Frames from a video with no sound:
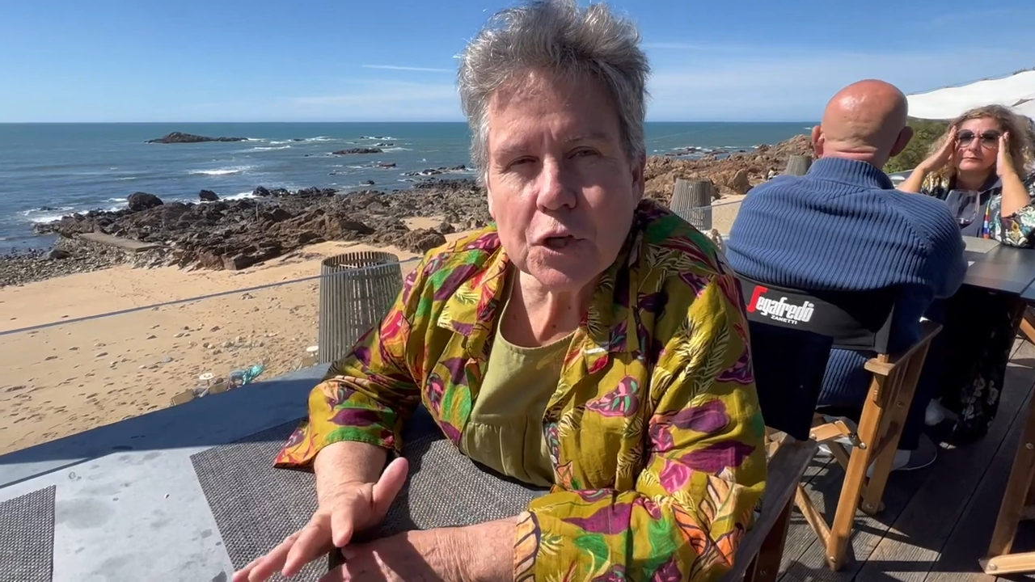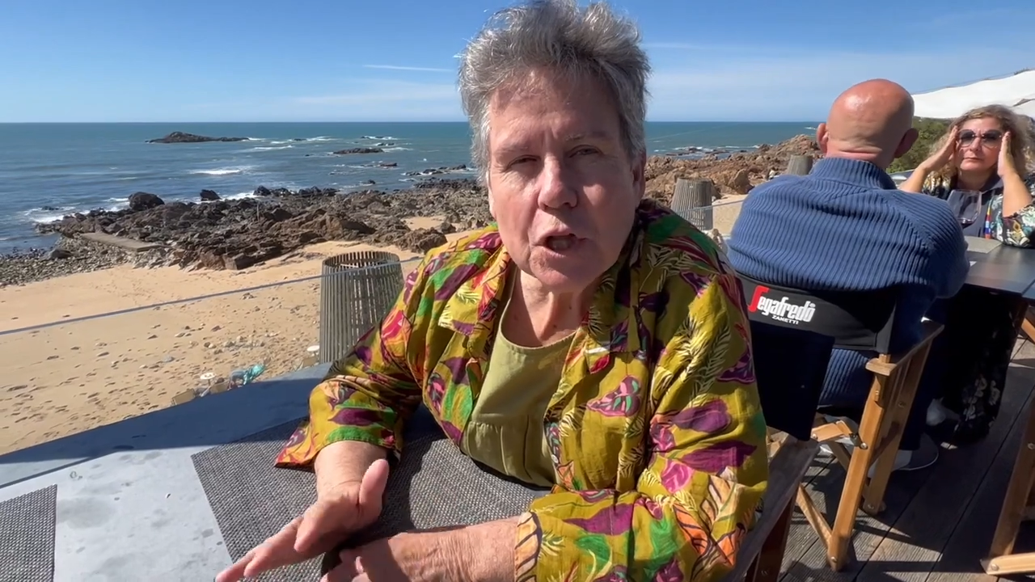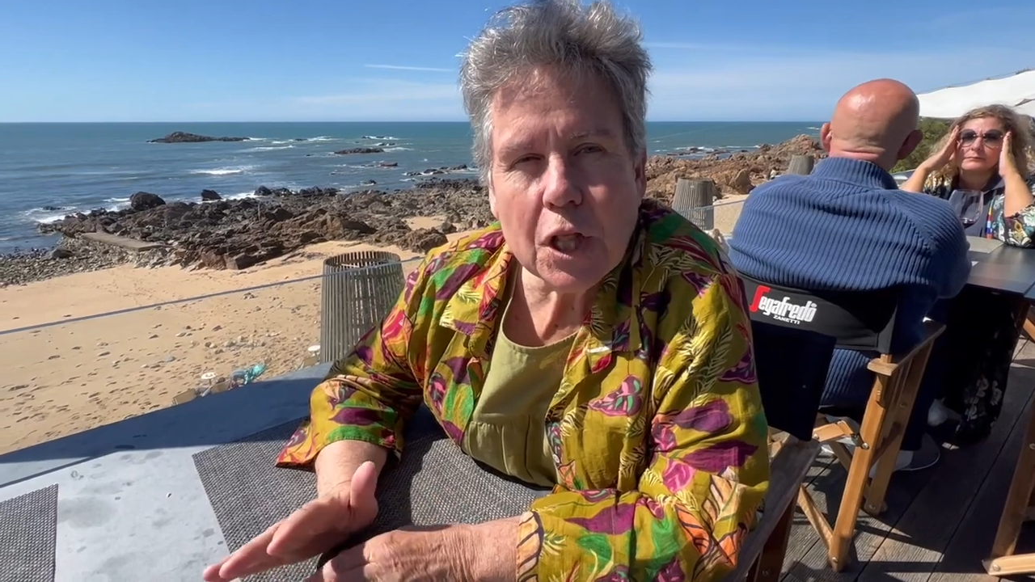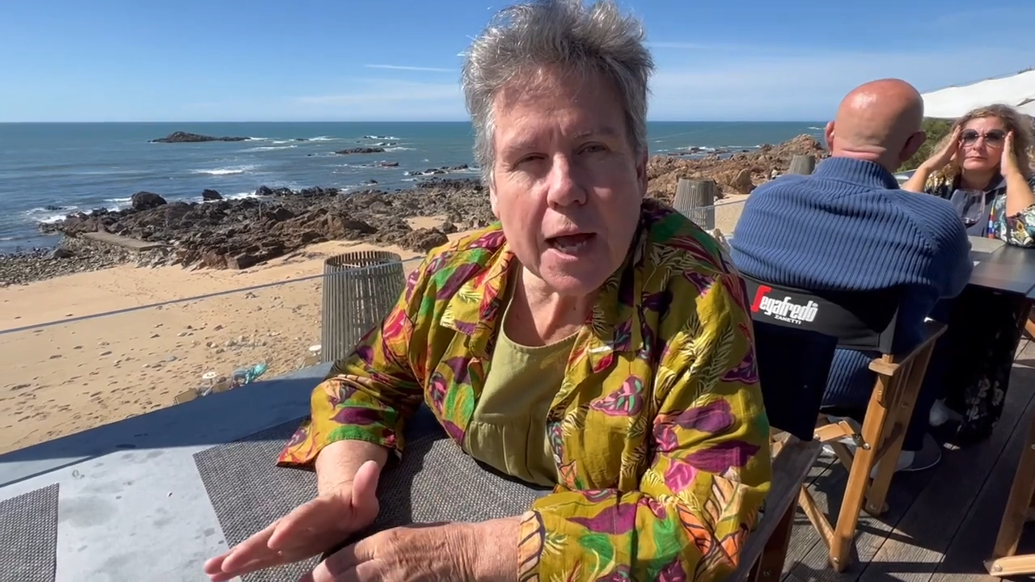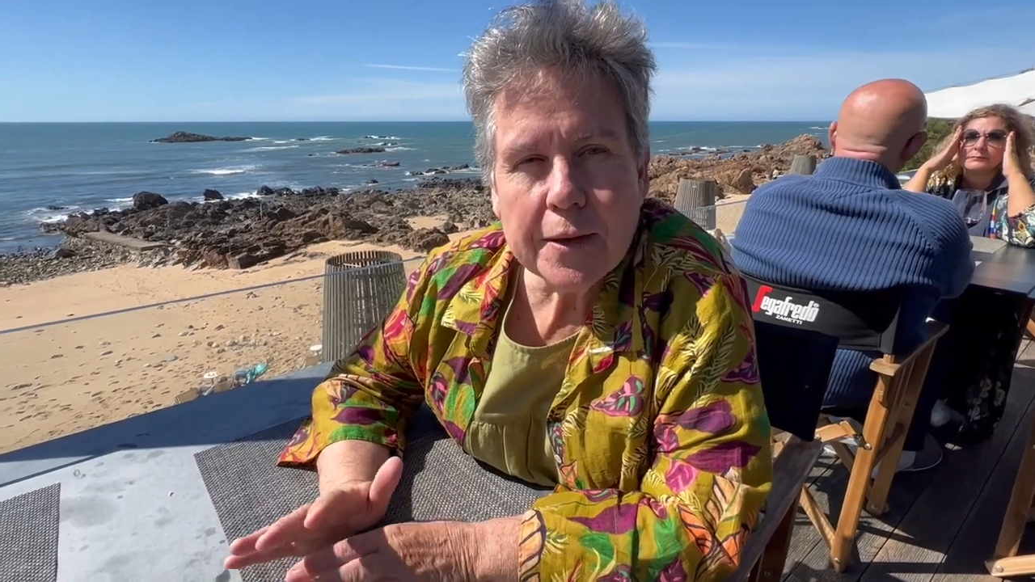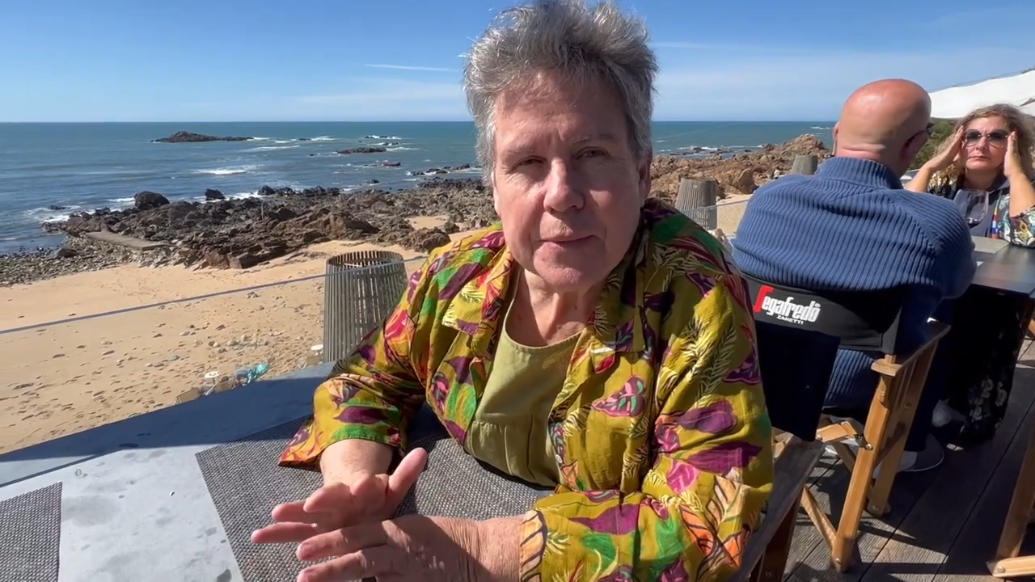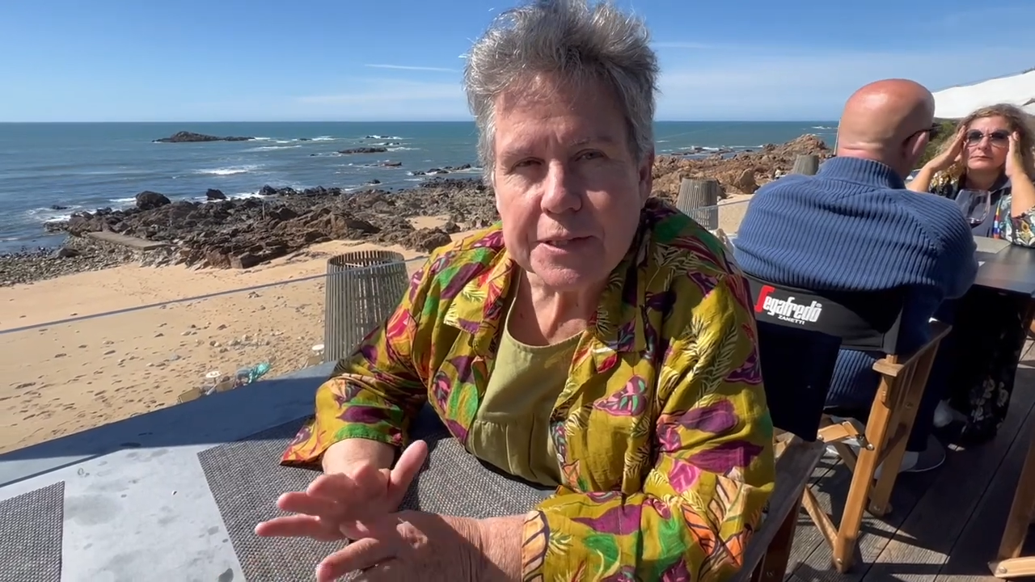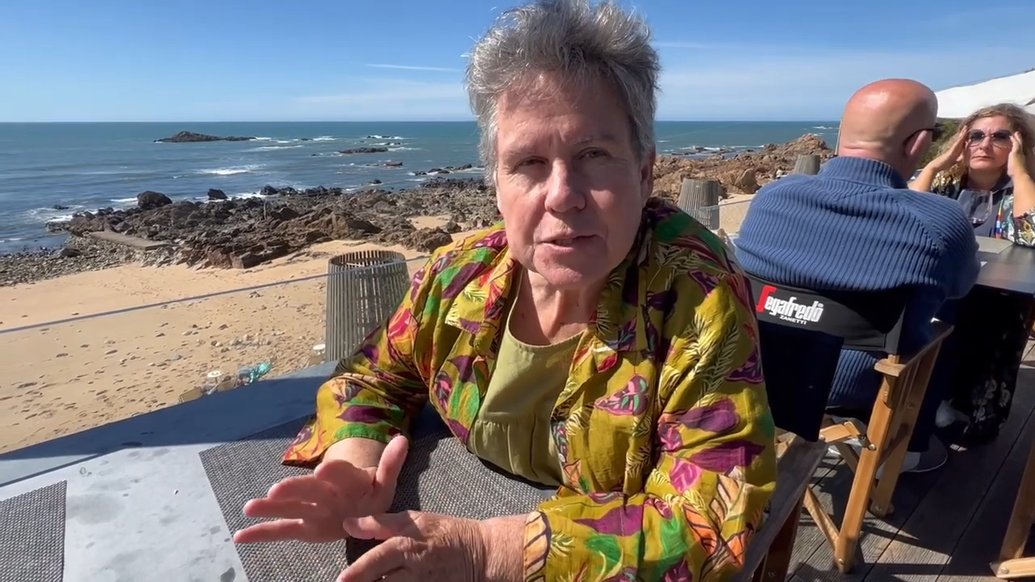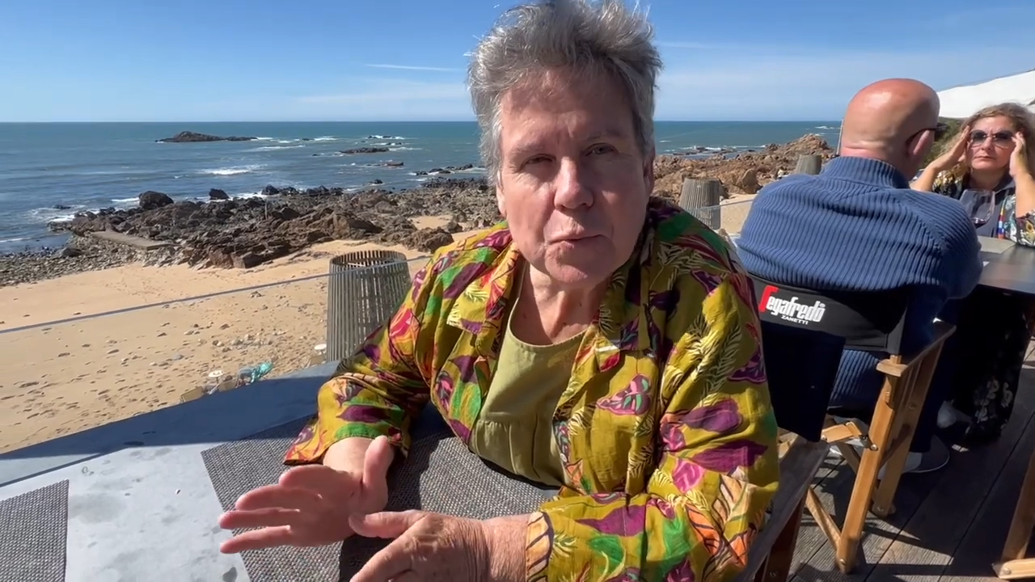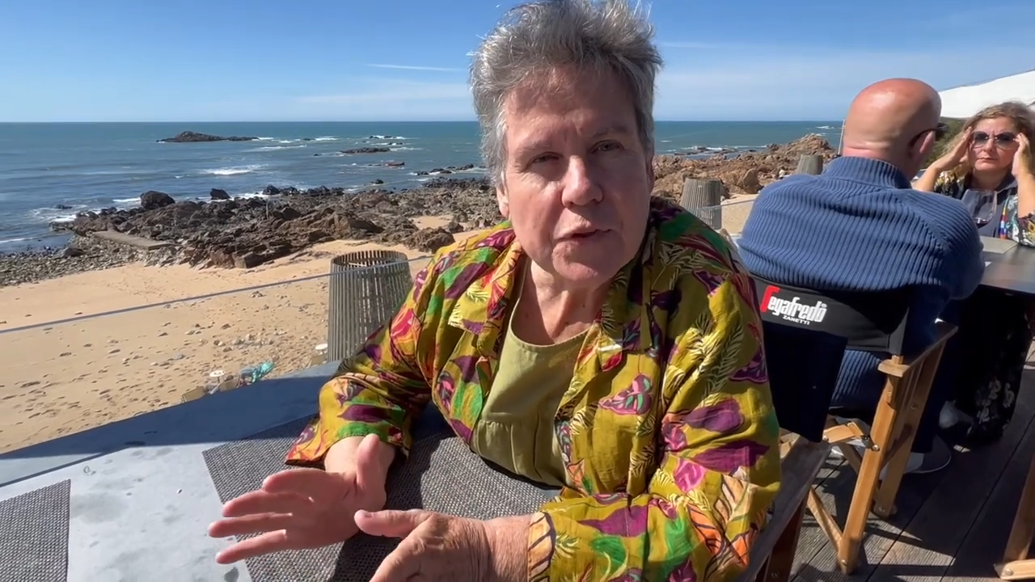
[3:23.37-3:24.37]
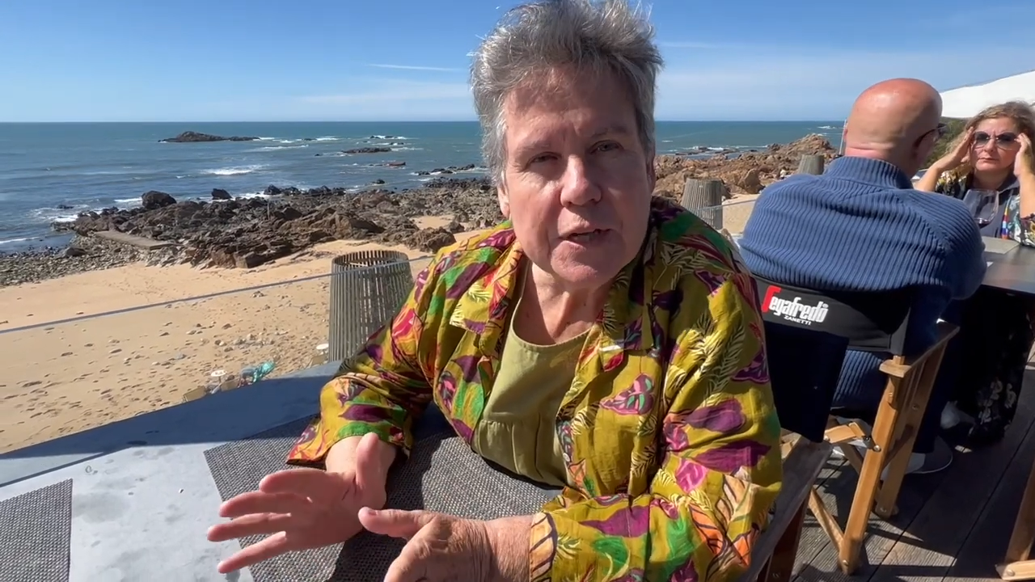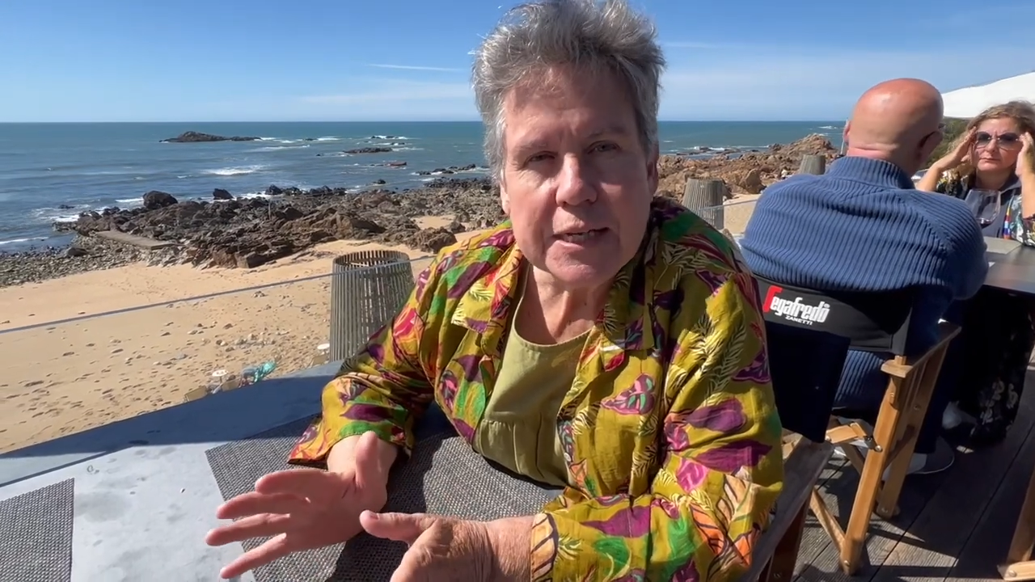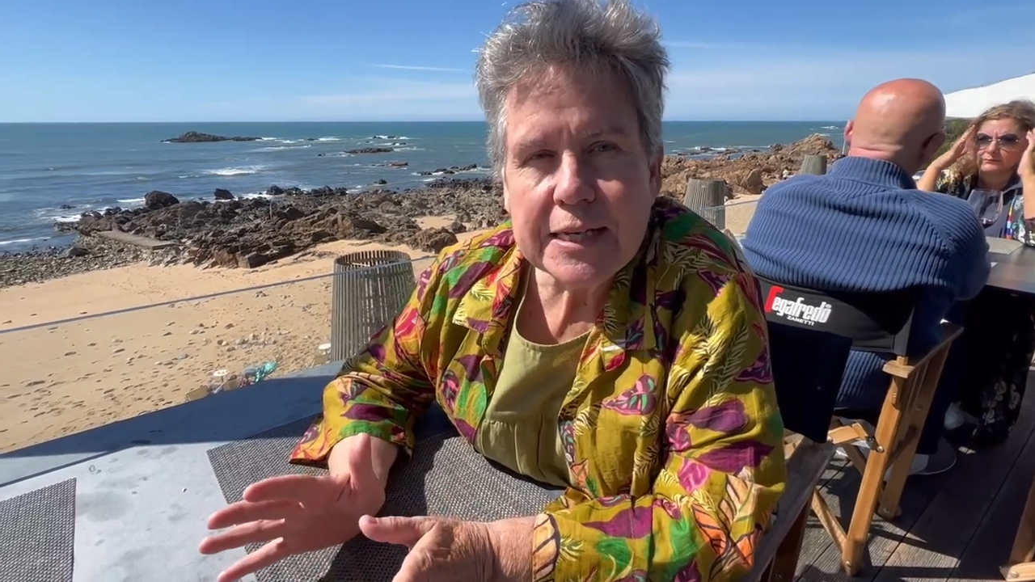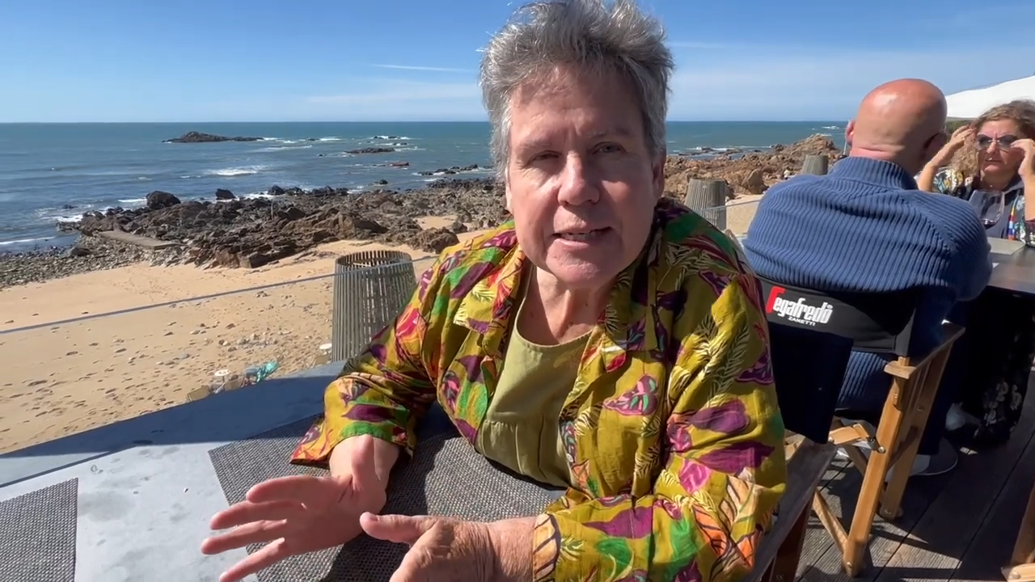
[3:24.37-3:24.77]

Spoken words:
climates within